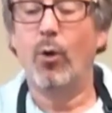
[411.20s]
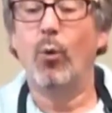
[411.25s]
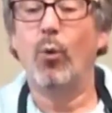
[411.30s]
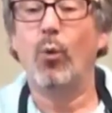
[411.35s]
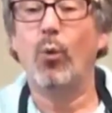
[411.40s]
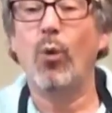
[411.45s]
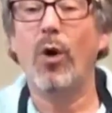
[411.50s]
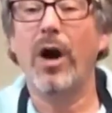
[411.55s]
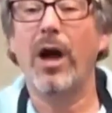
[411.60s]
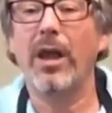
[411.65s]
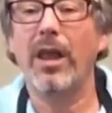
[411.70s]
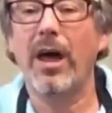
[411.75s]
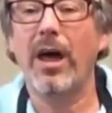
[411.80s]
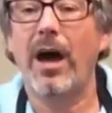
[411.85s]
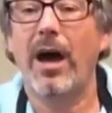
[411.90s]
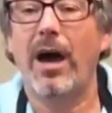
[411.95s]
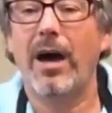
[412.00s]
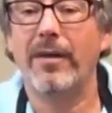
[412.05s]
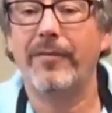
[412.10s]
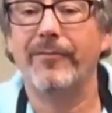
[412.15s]

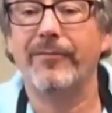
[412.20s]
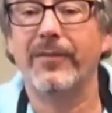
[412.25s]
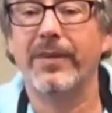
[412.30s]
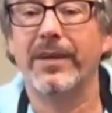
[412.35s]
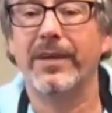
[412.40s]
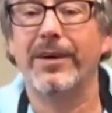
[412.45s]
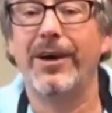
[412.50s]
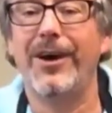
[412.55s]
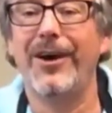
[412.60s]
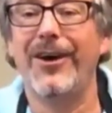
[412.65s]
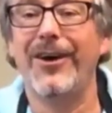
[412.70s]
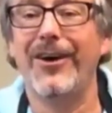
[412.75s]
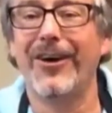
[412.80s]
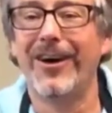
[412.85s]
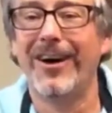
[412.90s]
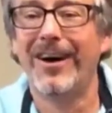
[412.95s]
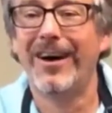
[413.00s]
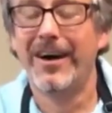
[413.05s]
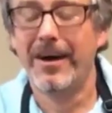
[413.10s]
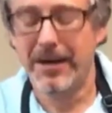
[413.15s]
Voila!
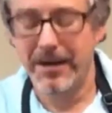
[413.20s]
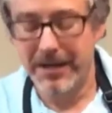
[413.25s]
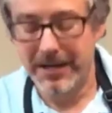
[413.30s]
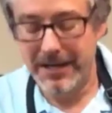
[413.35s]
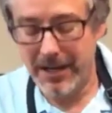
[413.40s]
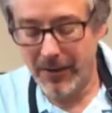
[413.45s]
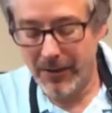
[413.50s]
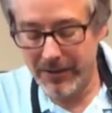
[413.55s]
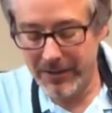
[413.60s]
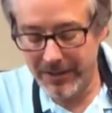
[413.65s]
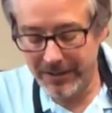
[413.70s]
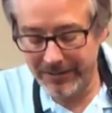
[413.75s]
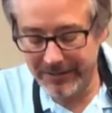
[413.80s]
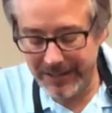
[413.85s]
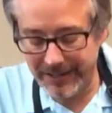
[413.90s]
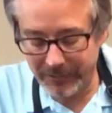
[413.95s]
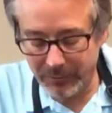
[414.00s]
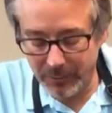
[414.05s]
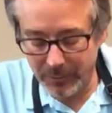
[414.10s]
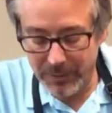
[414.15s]
Now it
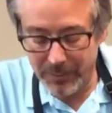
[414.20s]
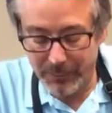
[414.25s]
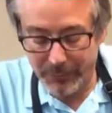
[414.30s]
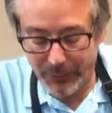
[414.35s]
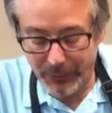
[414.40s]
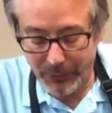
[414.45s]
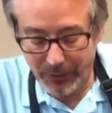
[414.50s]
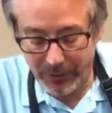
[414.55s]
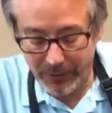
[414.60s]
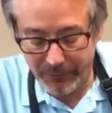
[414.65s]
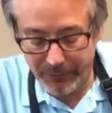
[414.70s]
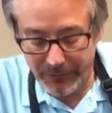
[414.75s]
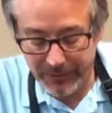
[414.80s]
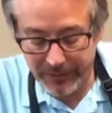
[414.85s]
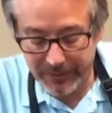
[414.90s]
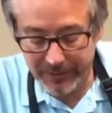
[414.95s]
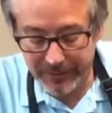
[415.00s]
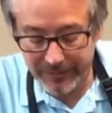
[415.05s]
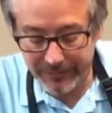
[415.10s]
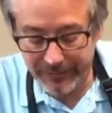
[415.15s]
doesn't have to be
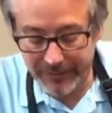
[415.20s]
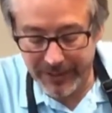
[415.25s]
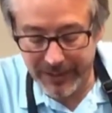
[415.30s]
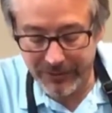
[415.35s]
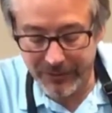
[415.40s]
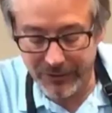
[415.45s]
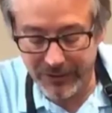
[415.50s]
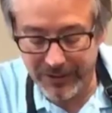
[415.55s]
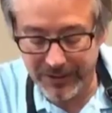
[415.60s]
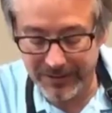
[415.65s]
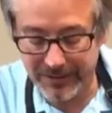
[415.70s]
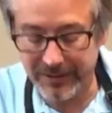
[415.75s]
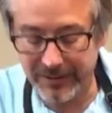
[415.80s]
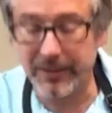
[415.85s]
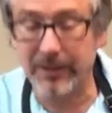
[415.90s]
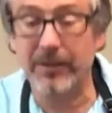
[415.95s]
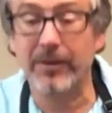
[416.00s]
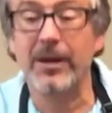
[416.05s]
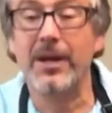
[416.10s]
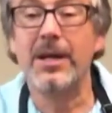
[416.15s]
perfect, as you can
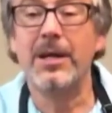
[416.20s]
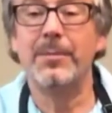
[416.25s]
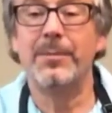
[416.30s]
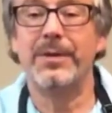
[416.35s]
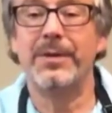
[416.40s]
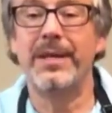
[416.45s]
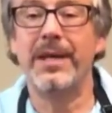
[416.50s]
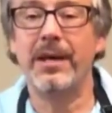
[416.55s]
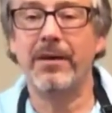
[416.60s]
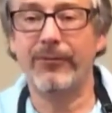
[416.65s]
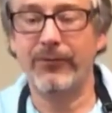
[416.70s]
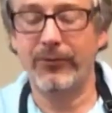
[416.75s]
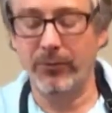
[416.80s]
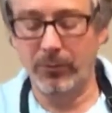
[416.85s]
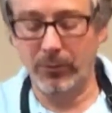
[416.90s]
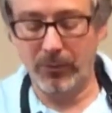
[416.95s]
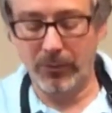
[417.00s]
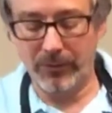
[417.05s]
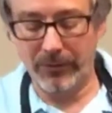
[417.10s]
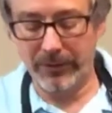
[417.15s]
tell, but now if
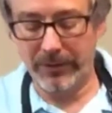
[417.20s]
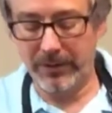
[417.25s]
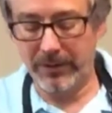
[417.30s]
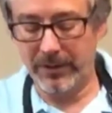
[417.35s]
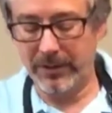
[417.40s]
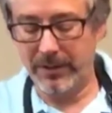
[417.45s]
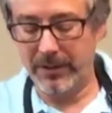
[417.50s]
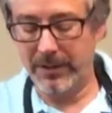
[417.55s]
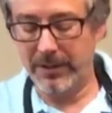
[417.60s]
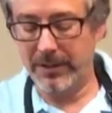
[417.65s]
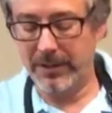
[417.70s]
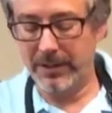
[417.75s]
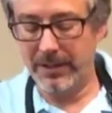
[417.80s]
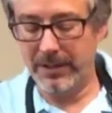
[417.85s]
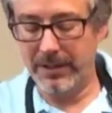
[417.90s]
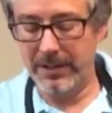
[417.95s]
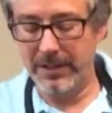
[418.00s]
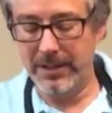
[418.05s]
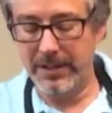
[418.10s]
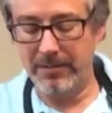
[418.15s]
you roll it,
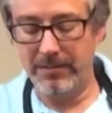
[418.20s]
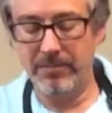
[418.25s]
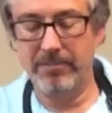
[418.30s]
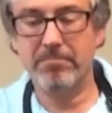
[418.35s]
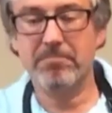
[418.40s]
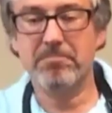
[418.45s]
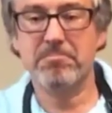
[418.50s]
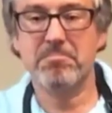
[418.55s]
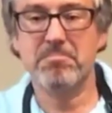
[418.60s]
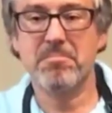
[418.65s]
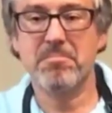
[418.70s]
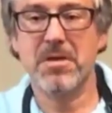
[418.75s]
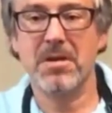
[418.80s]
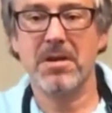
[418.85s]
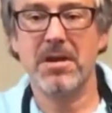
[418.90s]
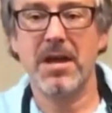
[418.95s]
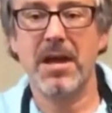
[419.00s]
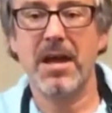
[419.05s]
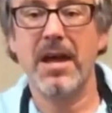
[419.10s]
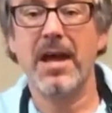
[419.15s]
it
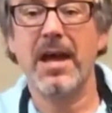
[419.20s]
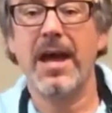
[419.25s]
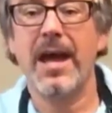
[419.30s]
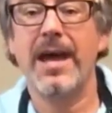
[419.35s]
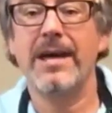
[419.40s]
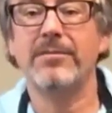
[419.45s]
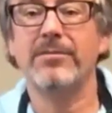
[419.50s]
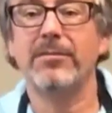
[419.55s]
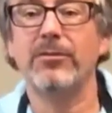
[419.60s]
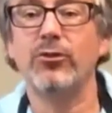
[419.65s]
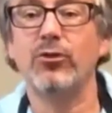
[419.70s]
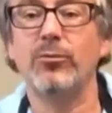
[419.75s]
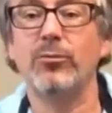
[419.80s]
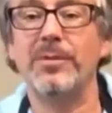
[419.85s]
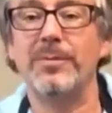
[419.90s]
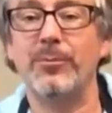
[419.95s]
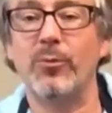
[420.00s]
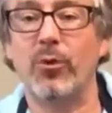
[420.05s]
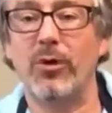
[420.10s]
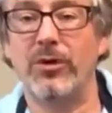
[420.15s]
has a little
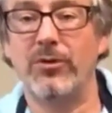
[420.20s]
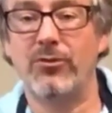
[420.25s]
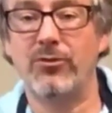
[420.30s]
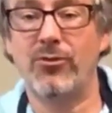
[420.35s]
bit more